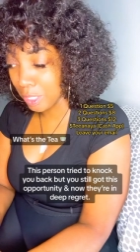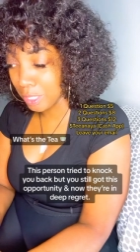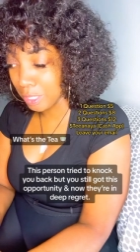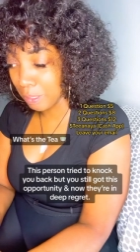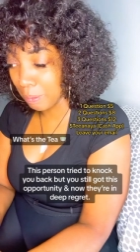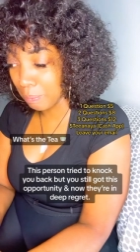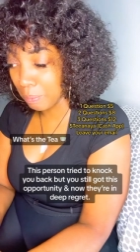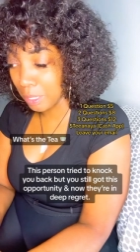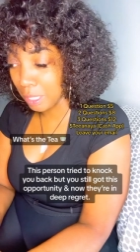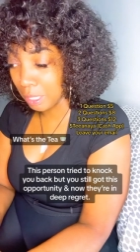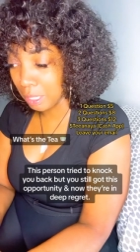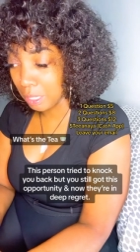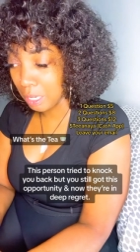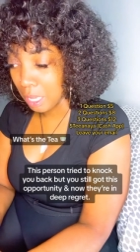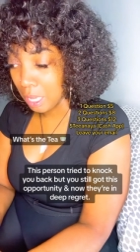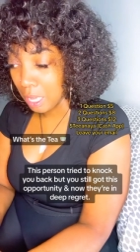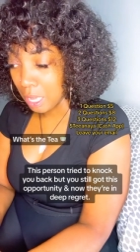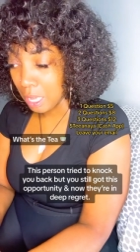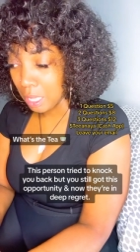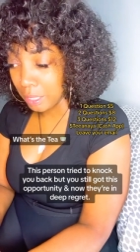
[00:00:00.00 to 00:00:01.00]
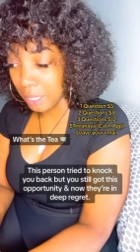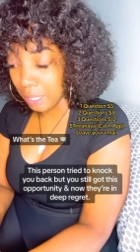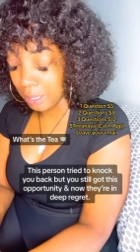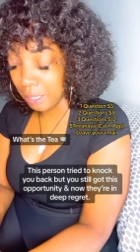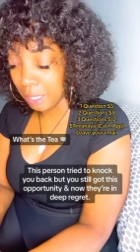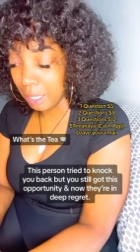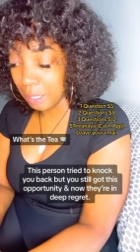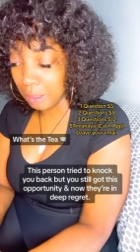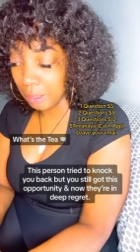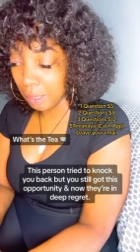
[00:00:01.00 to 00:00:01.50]
something that
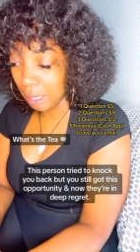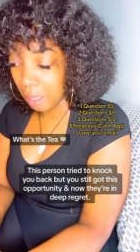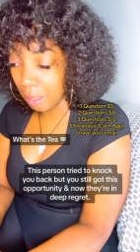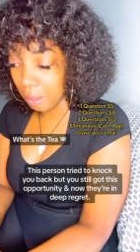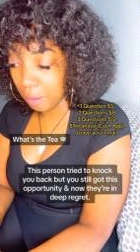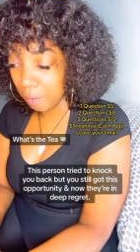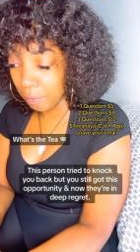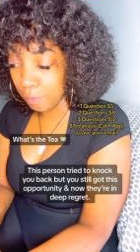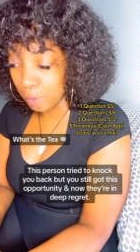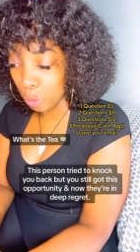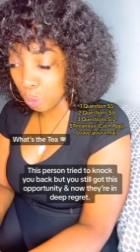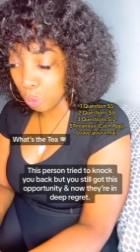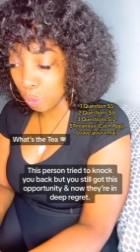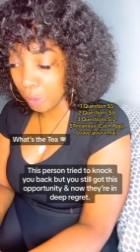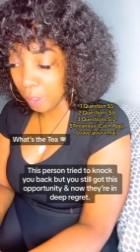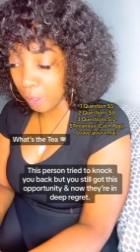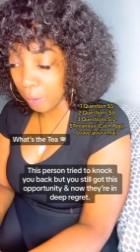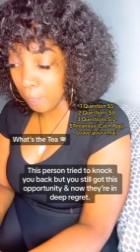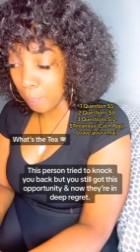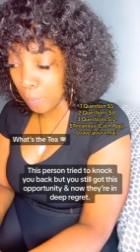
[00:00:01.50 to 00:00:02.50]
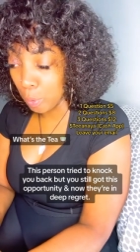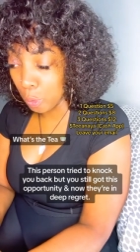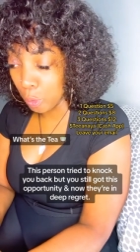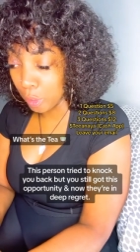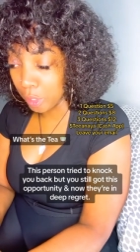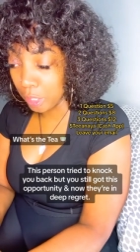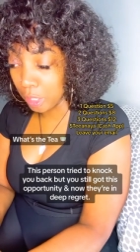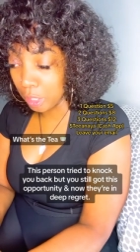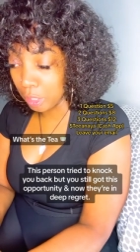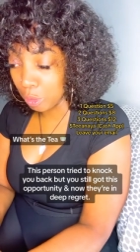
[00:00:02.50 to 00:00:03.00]
they loved, or they're
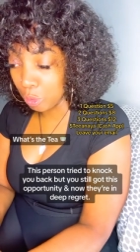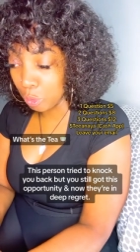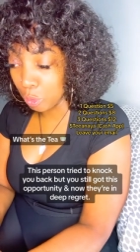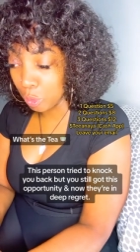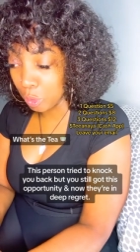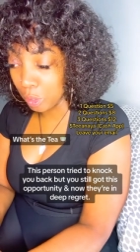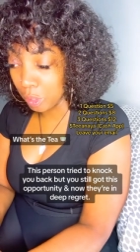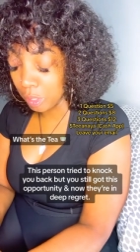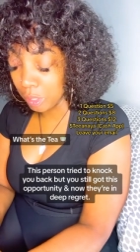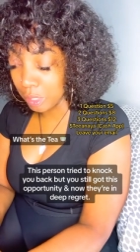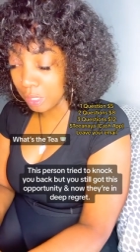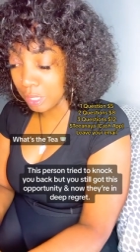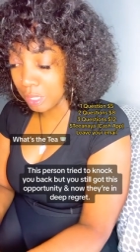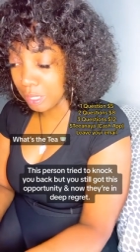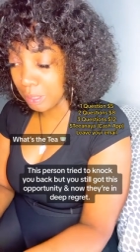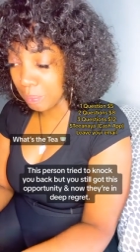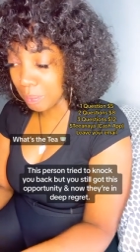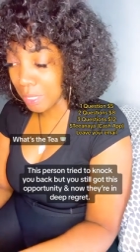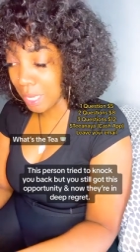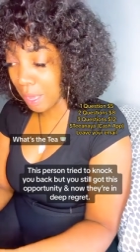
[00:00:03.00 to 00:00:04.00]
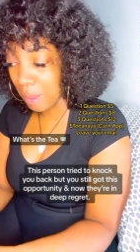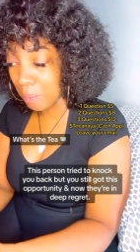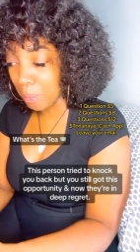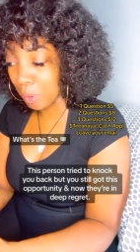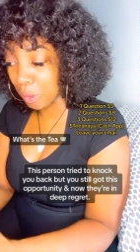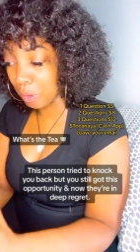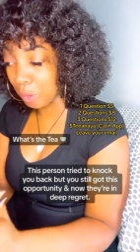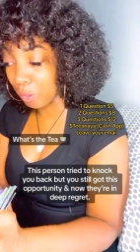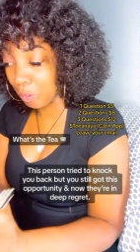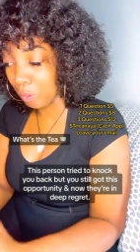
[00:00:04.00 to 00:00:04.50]
mourning, or some type
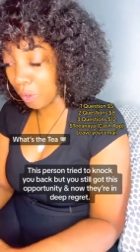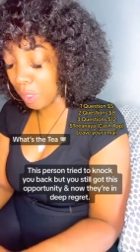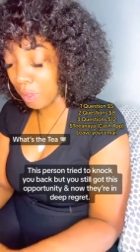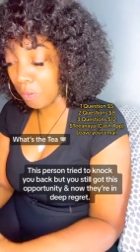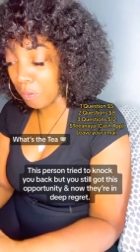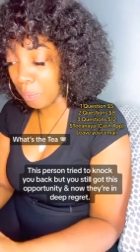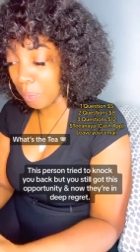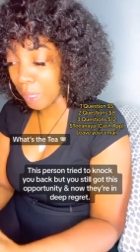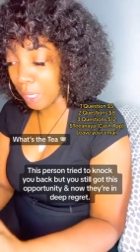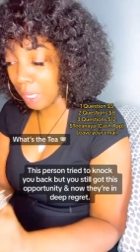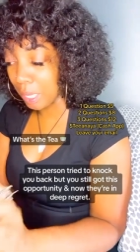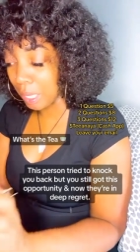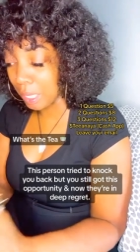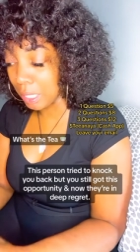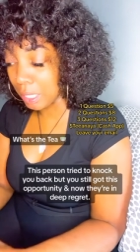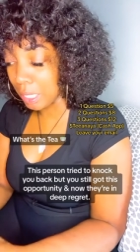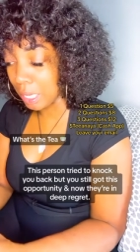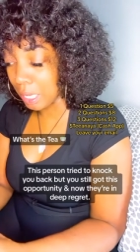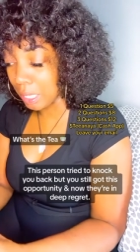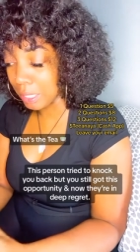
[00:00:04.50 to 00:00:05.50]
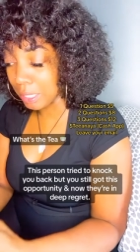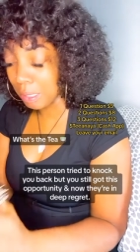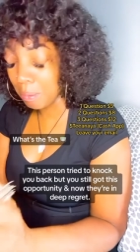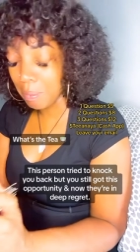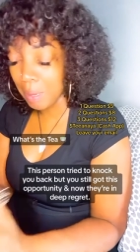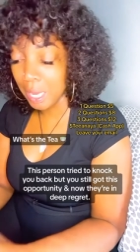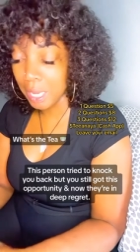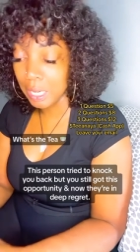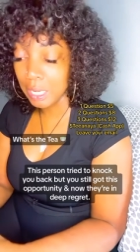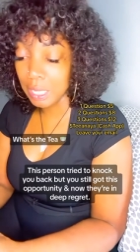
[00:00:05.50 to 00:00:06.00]
of grief. But yeah,
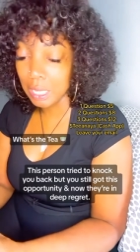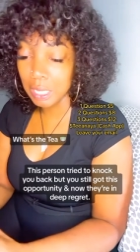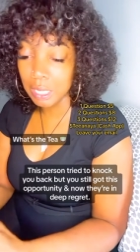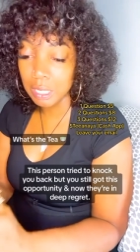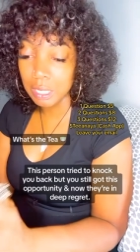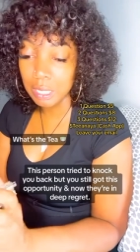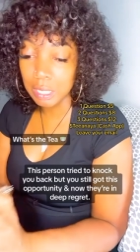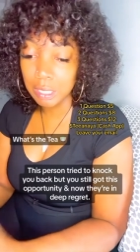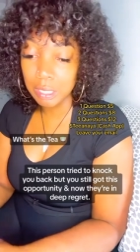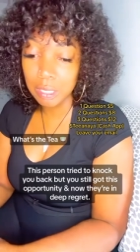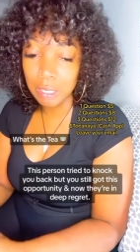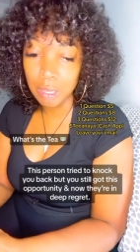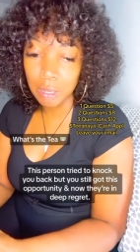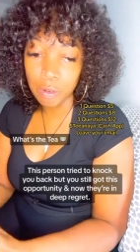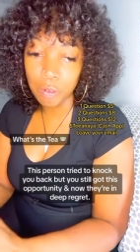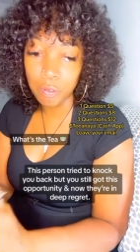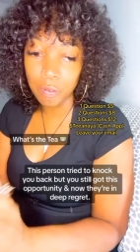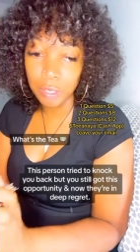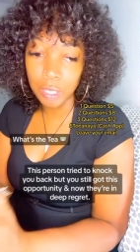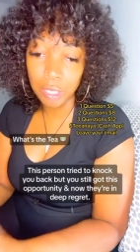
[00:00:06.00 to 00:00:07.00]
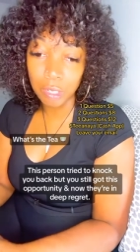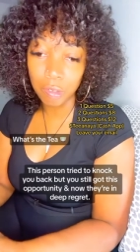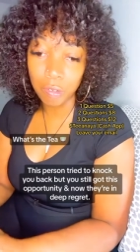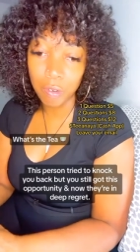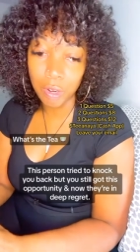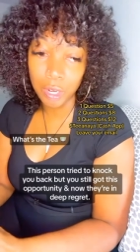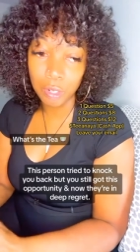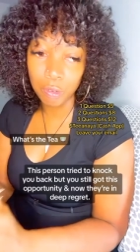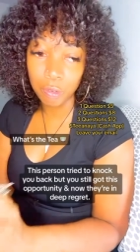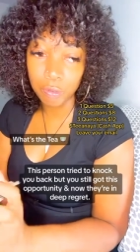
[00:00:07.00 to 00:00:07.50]
somebody is over here
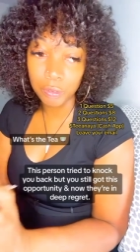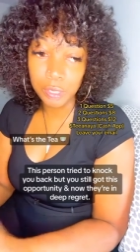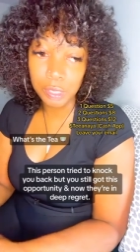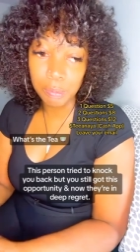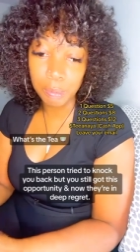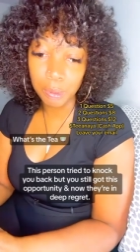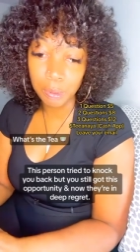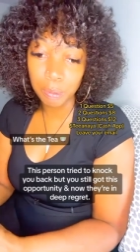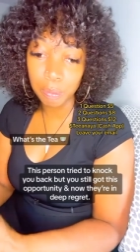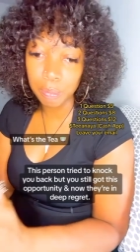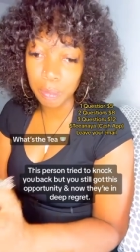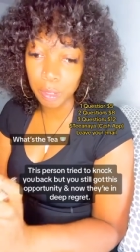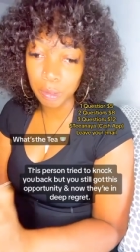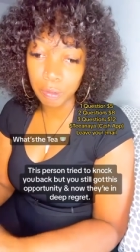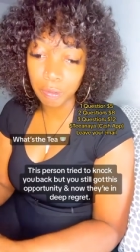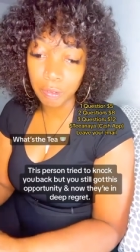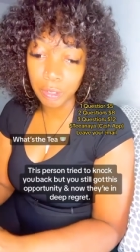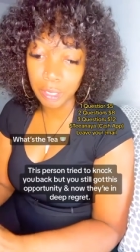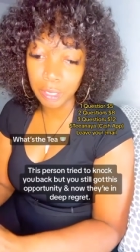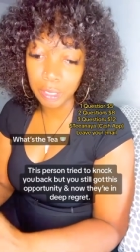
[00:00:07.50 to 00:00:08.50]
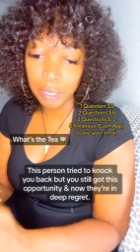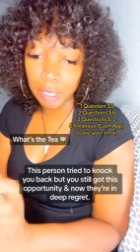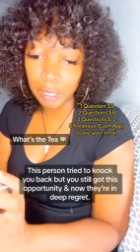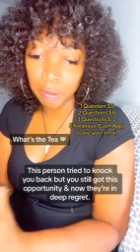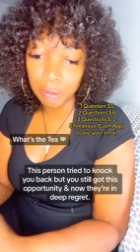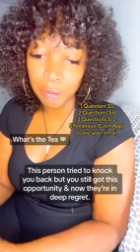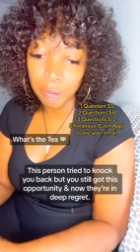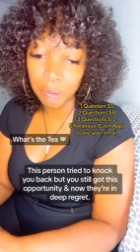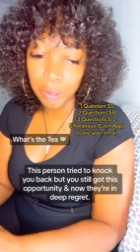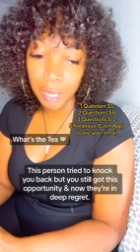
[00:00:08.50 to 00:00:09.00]
crying over spilled milk right
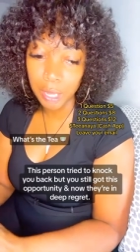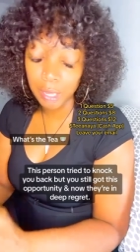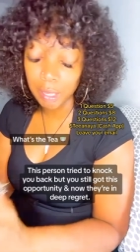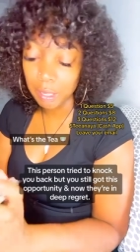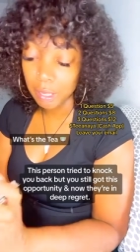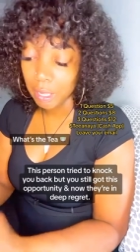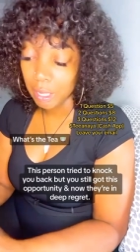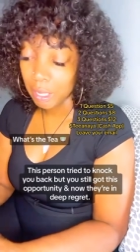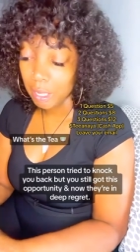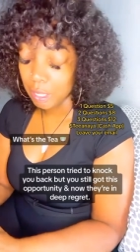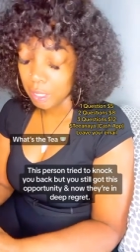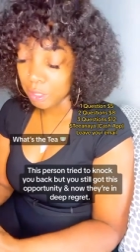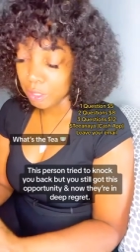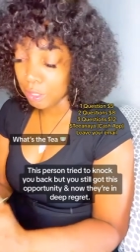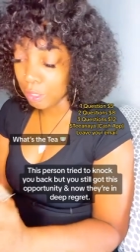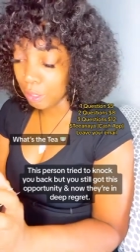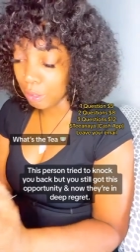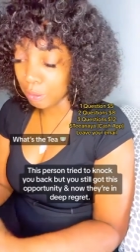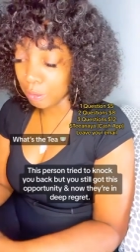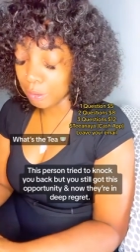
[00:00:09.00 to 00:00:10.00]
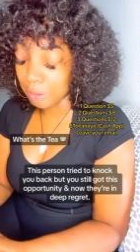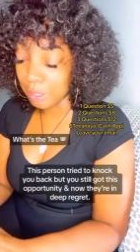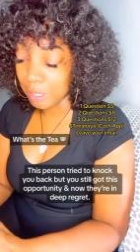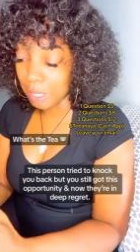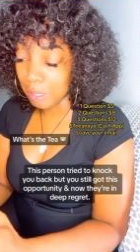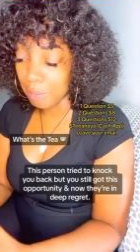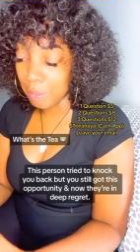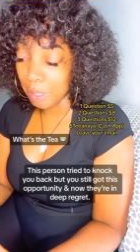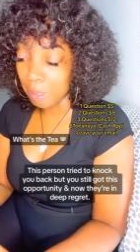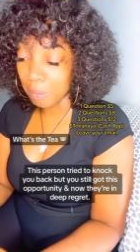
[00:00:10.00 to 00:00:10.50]
now, okay? So
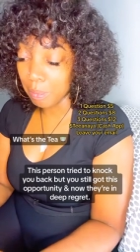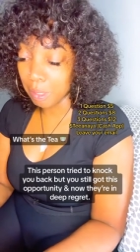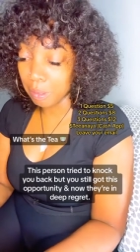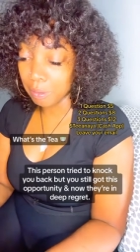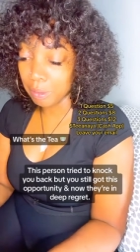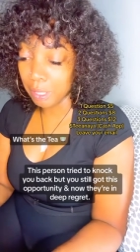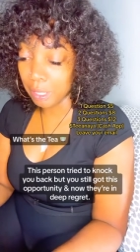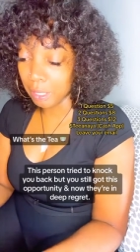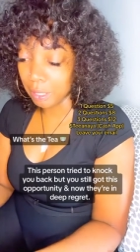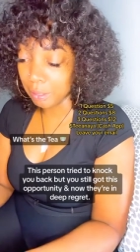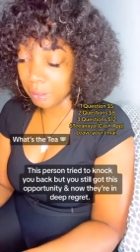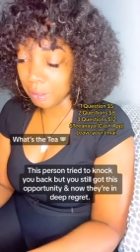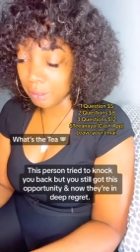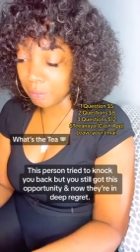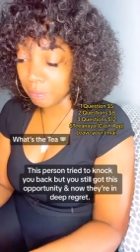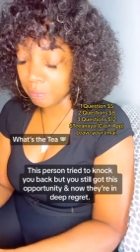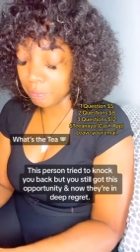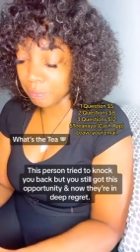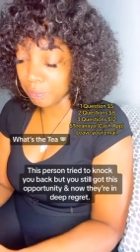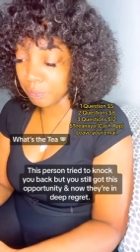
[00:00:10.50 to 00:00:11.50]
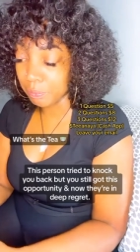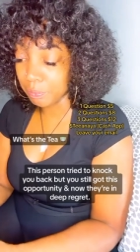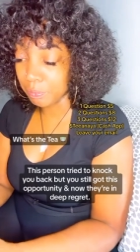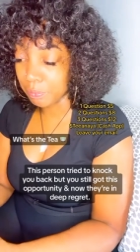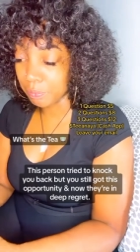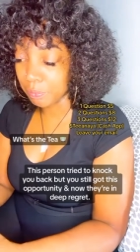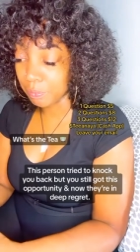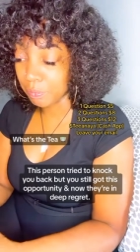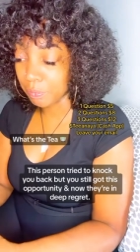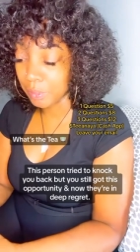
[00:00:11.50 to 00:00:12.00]
tell me about that.
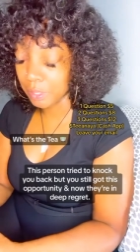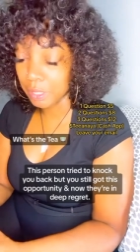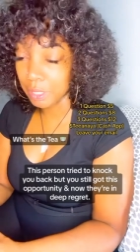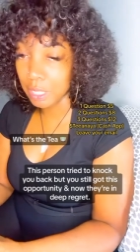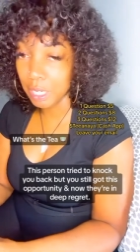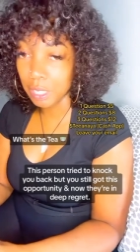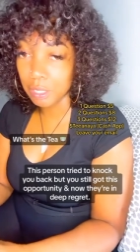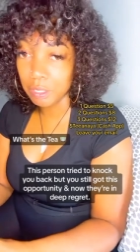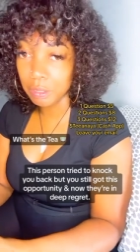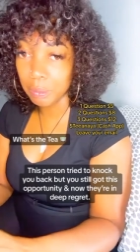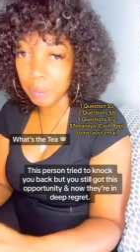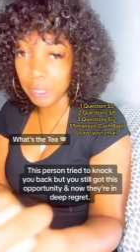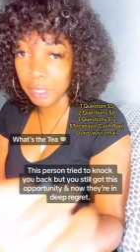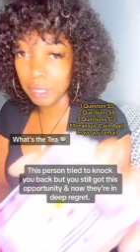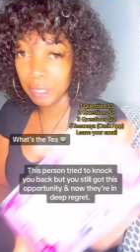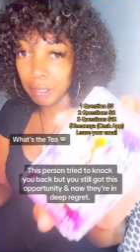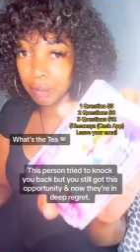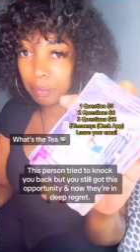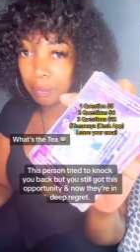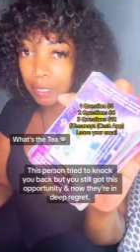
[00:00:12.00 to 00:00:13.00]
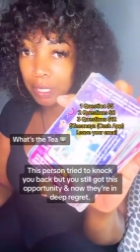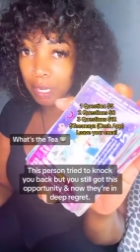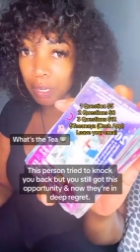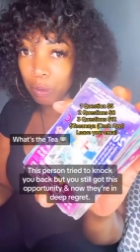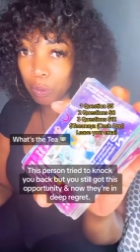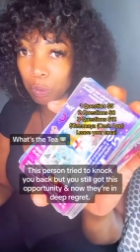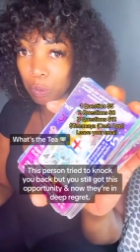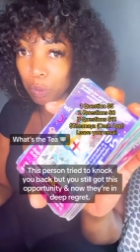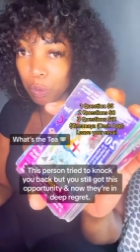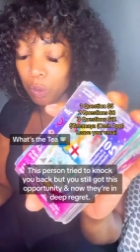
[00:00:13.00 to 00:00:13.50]
Judgment comes
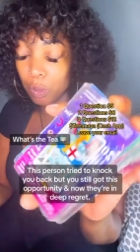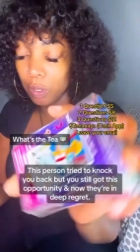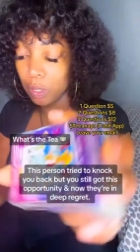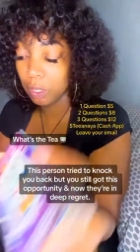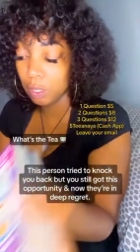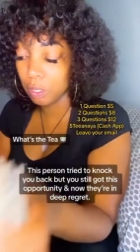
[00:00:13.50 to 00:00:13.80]
out. Woo.